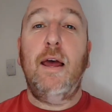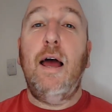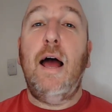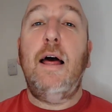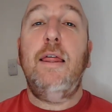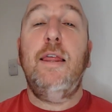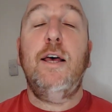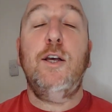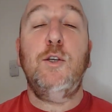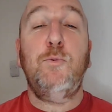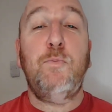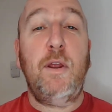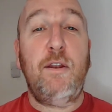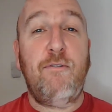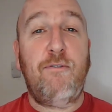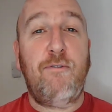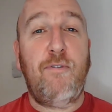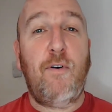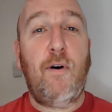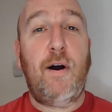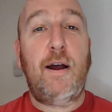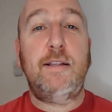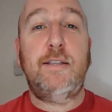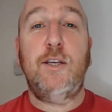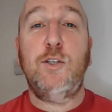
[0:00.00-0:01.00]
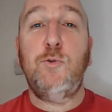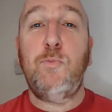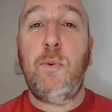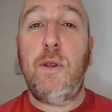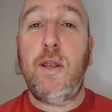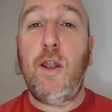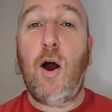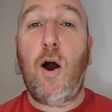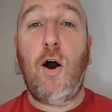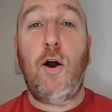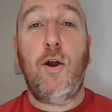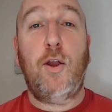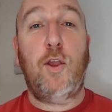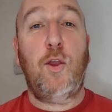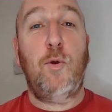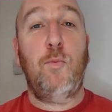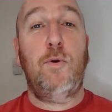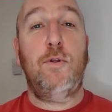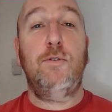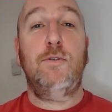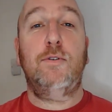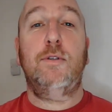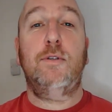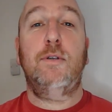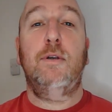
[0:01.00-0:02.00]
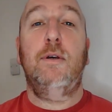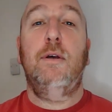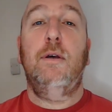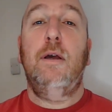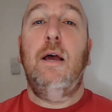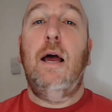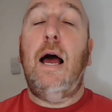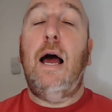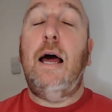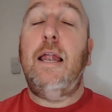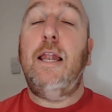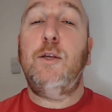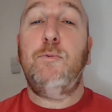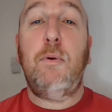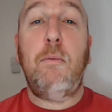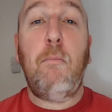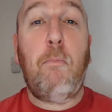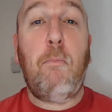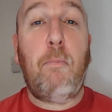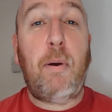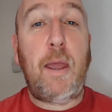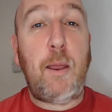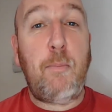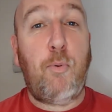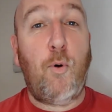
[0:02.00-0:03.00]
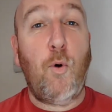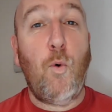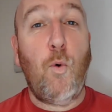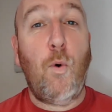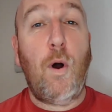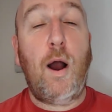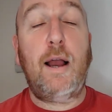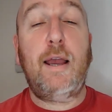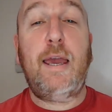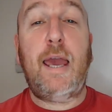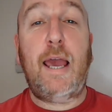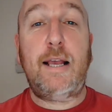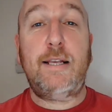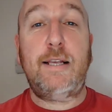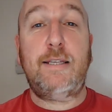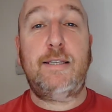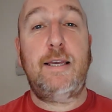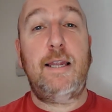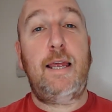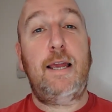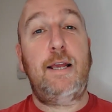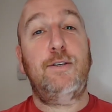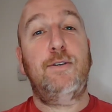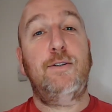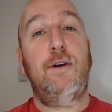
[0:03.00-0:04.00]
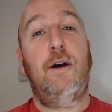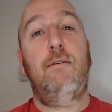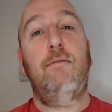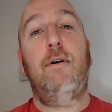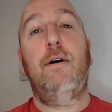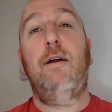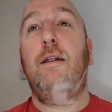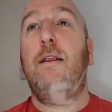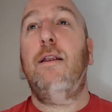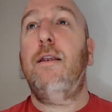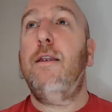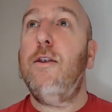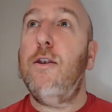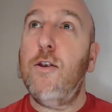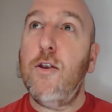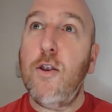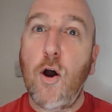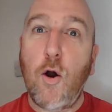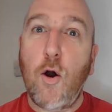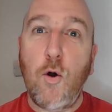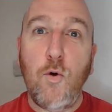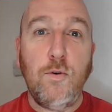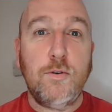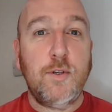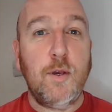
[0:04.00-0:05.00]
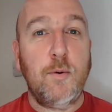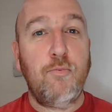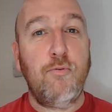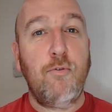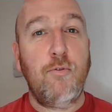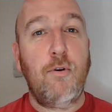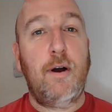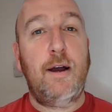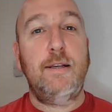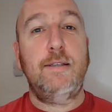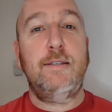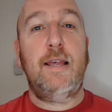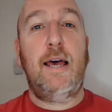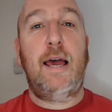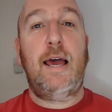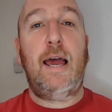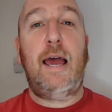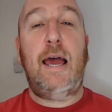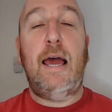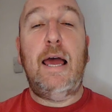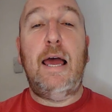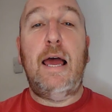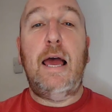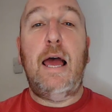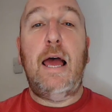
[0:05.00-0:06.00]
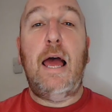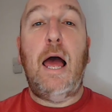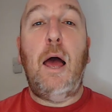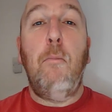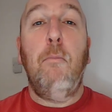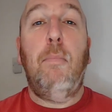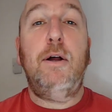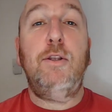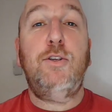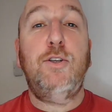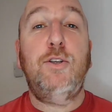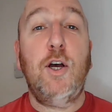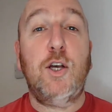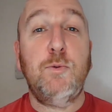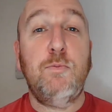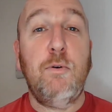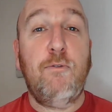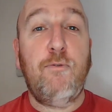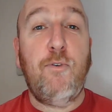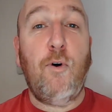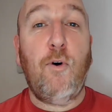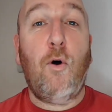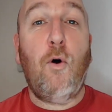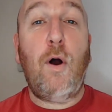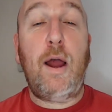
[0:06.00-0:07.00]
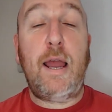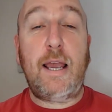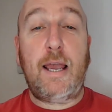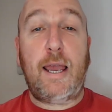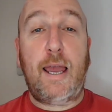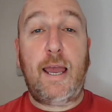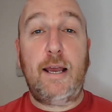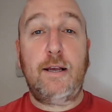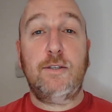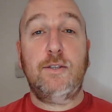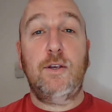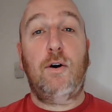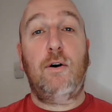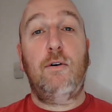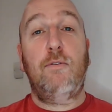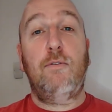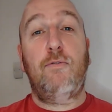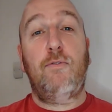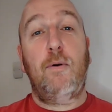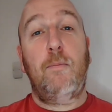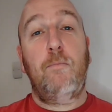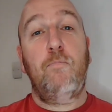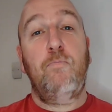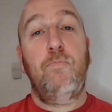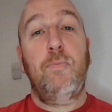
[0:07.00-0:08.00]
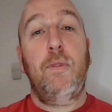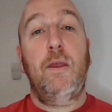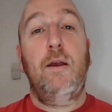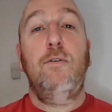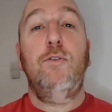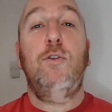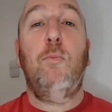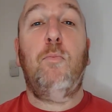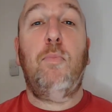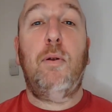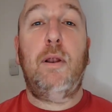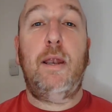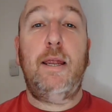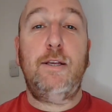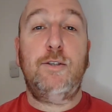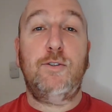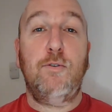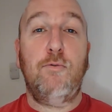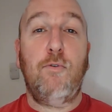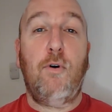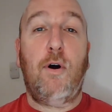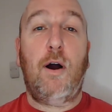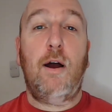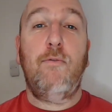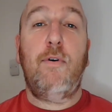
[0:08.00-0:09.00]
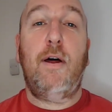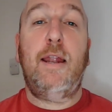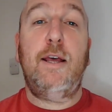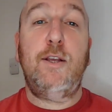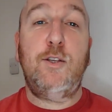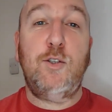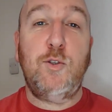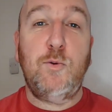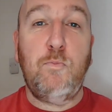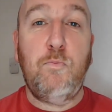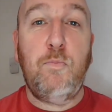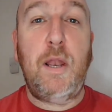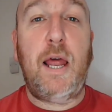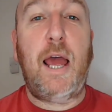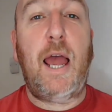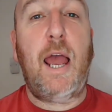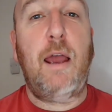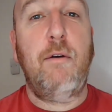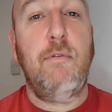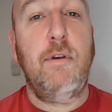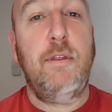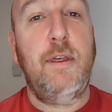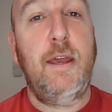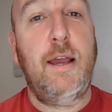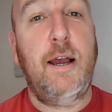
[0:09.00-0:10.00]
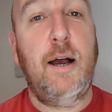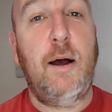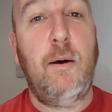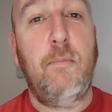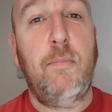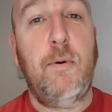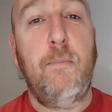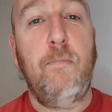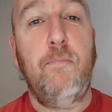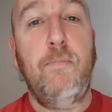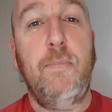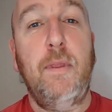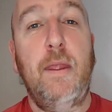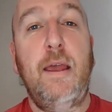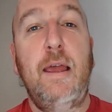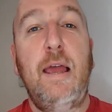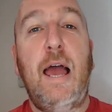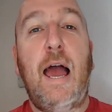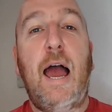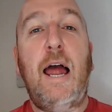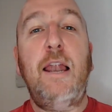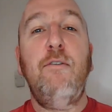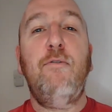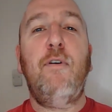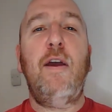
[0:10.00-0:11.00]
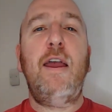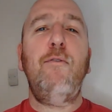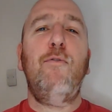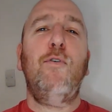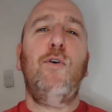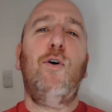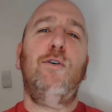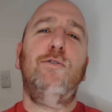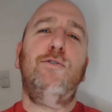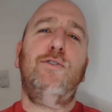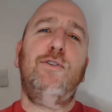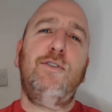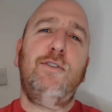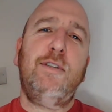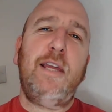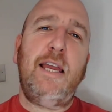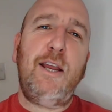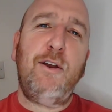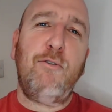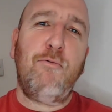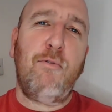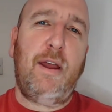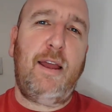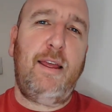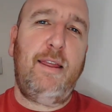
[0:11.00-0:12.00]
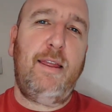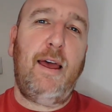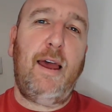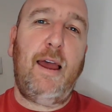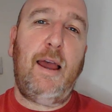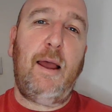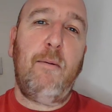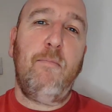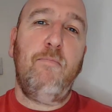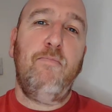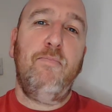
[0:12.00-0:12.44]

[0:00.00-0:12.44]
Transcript: There's been fights, there's been arguments. There's been people kissing each other. No surprise there. But just before it kicks off, the police arrive and they split everything up. And you've even got Stingray there.